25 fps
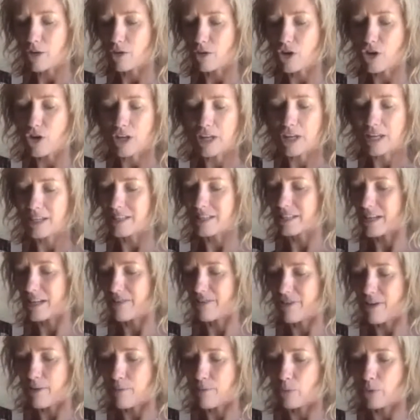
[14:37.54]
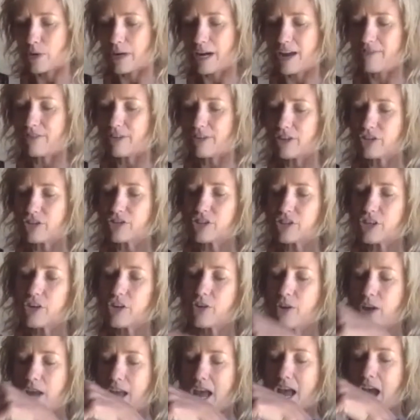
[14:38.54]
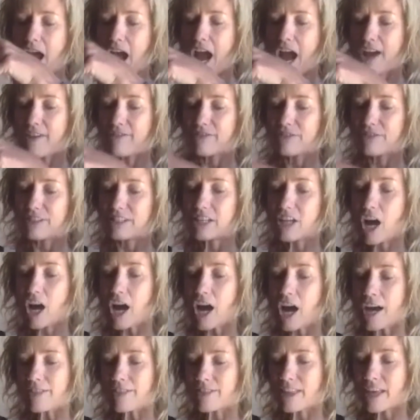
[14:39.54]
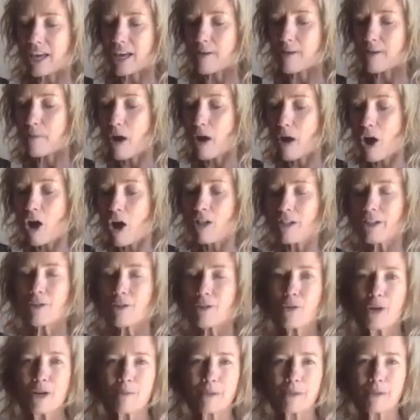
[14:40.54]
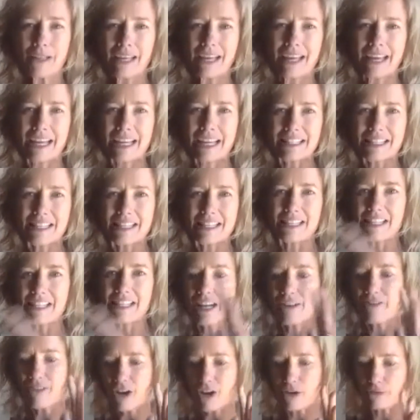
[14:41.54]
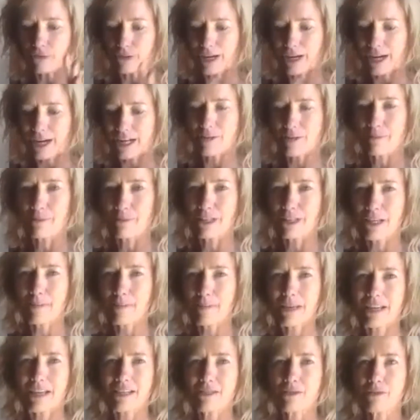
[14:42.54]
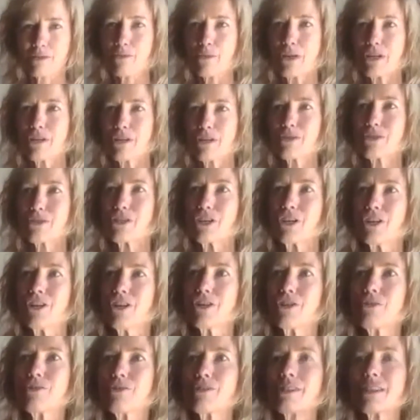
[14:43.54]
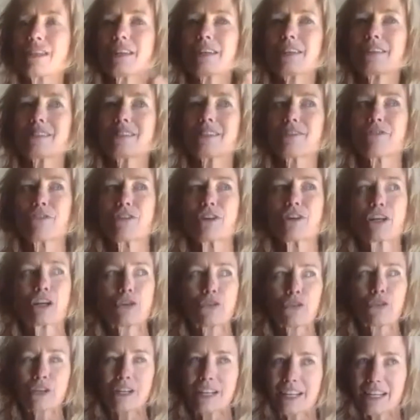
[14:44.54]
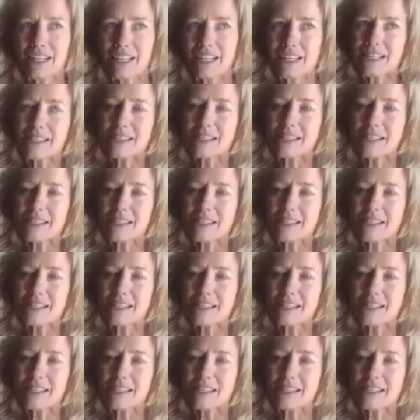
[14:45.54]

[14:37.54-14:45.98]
cooking stuff up, whatever. So I've got them all in one place instead of all randomly, because when you start using different ingredients,